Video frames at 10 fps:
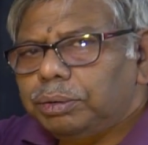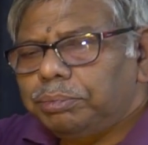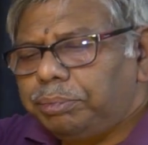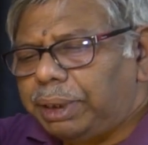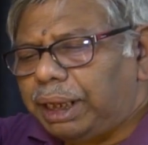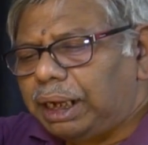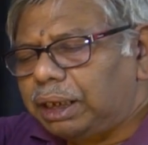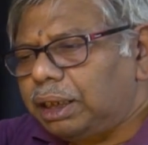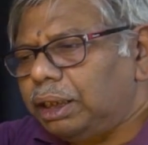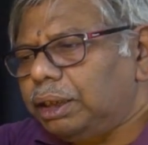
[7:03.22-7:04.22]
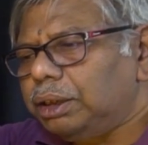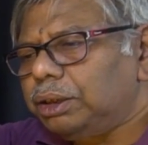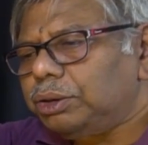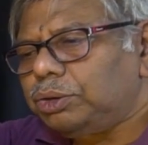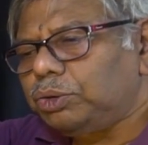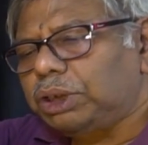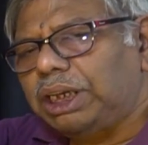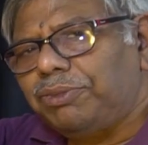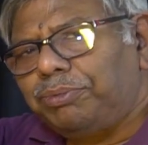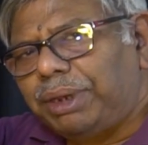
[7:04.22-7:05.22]
milk to
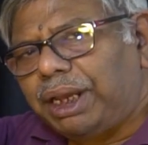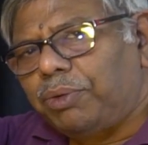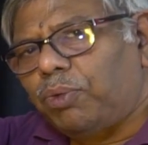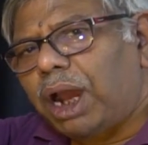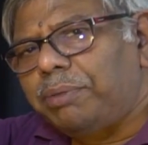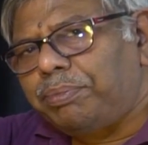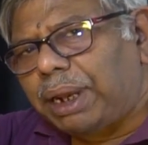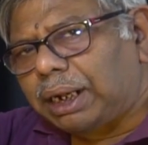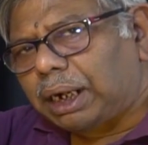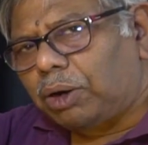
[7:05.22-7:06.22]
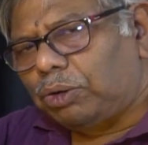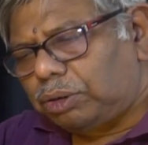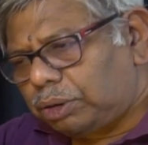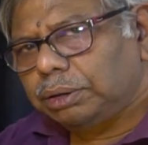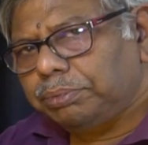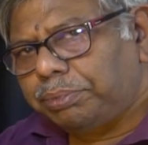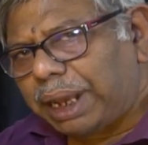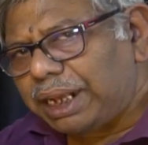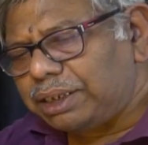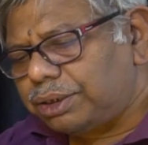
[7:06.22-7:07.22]
give me a white background
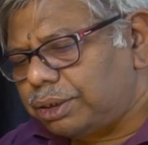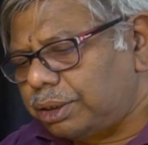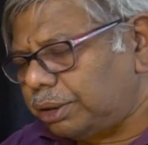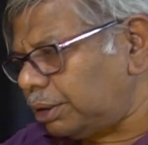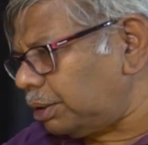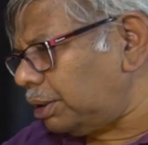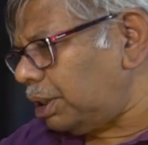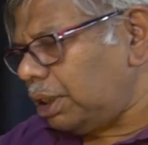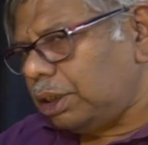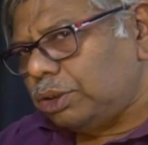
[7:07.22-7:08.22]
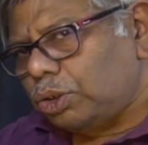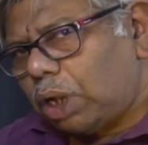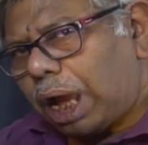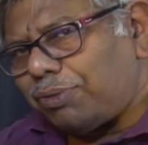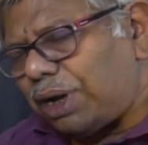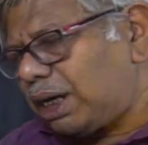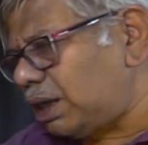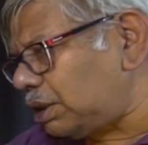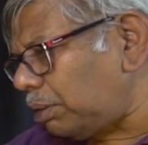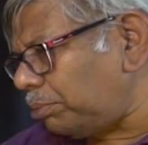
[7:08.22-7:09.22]
base. So I have added
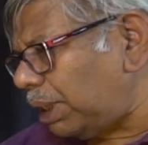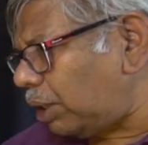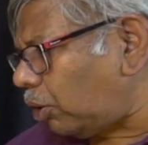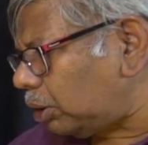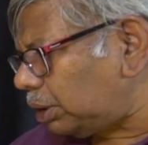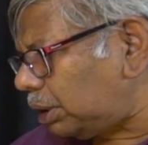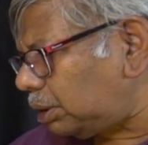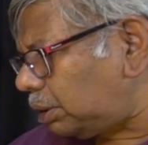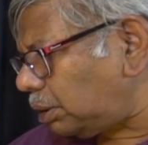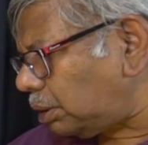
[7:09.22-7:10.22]
some milk on this,